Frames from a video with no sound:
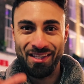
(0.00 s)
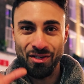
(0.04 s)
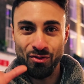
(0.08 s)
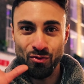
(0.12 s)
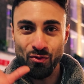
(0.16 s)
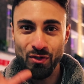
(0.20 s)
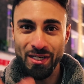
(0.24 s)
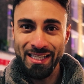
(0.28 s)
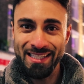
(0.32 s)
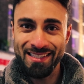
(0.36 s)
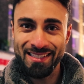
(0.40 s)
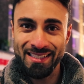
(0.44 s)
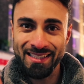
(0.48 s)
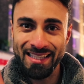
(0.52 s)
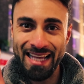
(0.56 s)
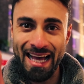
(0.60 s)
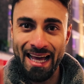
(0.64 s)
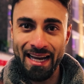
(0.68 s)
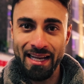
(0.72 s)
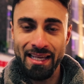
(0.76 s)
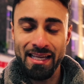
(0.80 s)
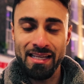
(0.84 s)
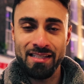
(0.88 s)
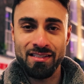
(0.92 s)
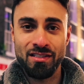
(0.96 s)
And the reason
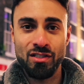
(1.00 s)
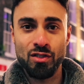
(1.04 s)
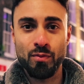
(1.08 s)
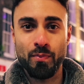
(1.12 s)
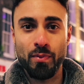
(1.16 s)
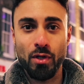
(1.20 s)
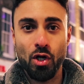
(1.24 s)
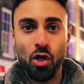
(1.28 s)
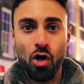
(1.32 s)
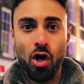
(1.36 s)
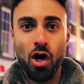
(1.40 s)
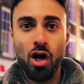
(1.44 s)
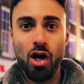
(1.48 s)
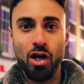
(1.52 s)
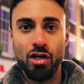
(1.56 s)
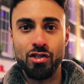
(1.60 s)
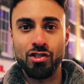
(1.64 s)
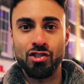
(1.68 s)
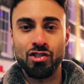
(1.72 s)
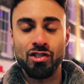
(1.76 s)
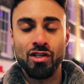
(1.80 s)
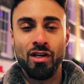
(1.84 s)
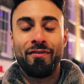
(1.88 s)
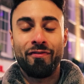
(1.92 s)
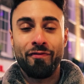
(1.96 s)
that is
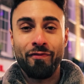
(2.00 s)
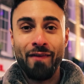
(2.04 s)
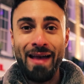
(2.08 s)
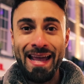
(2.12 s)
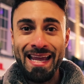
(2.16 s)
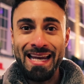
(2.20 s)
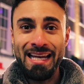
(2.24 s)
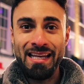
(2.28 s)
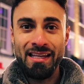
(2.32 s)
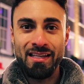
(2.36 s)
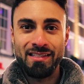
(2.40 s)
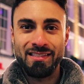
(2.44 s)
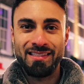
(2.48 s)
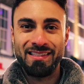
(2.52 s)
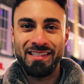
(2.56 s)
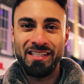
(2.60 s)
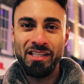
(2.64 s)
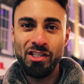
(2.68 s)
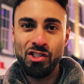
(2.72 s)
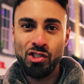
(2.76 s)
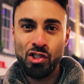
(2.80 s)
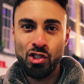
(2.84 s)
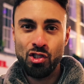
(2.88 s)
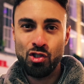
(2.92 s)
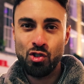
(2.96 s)
because failures
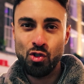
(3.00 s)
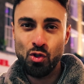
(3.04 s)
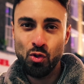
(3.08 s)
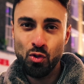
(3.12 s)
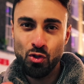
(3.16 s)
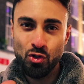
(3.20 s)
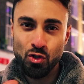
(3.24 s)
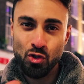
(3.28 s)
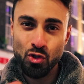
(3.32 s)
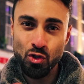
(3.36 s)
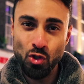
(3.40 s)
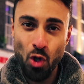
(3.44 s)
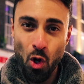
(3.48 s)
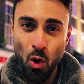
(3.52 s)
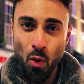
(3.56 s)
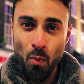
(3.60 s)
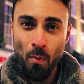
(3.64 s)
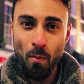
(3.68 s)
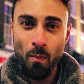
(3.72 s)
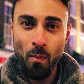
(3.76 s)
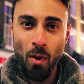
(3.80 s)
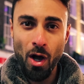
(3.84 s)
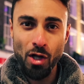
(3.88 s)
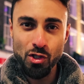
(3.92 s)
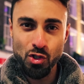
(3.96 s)
teaches you so
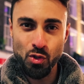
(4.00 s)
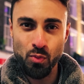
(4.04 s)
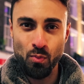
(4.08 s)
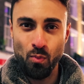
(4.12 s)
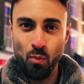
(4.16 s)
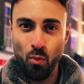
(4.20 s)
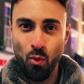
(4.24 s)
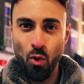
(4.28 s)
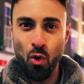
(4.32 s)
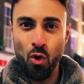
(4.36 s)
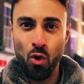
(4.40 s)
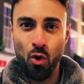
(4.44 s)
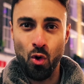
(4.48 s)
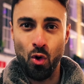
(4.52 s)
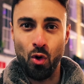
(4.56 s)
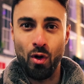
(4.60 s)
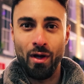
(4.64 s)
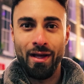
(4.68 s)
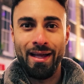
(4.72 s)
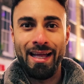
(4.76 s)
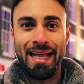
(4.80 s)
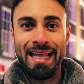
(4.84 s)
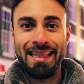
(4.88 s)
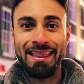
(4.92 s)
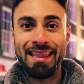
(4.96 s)
much more
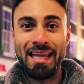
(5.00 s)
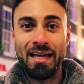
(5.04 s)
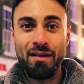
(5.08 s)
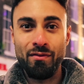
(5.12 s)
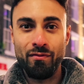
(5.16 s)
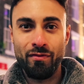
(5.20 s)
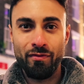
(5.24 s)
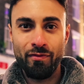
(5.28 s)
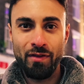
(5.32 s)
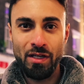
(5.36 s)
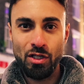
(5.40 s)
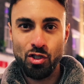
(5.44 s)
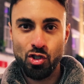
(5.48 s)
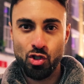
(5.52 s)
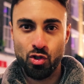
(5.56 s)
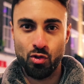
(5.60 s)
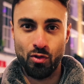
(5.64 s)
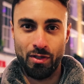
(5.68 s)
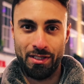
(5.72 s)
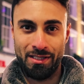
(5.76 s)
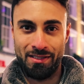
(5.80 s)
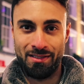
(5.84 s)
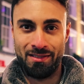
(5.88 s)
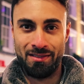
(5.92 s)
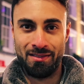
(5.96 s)
than
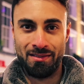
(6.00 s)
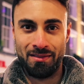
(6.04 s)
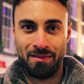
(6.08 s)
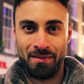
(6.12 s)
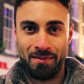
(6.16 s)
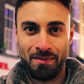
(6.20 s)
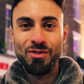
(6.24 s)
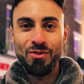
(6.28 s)
victories.